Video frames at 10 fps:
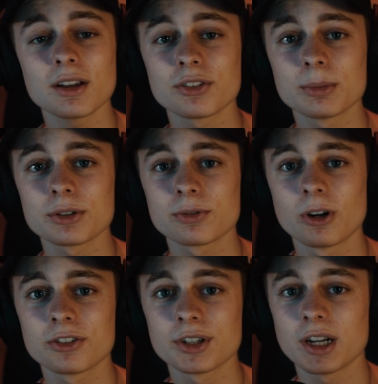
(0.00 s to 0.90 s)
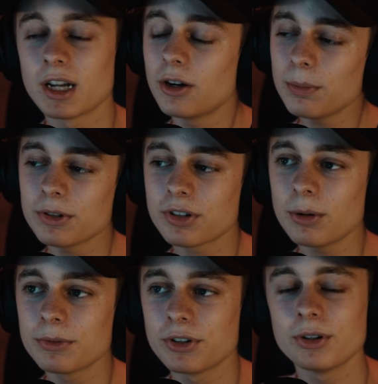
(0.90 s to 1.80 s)
guys so much for watching. I hope this
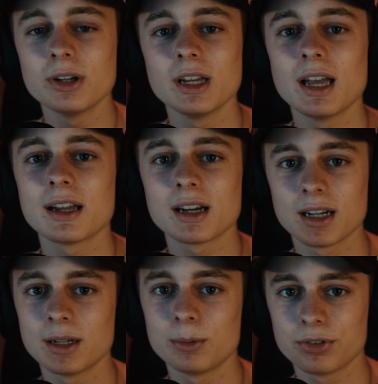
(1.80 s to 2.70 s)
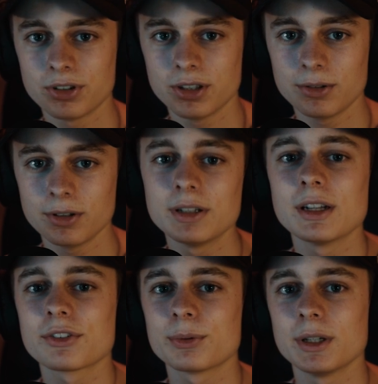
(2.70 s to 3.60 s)
helped you, and I will see you
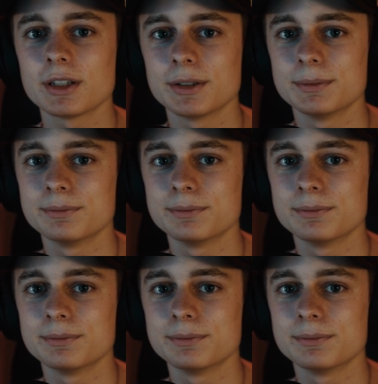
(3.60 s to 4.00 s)
next week.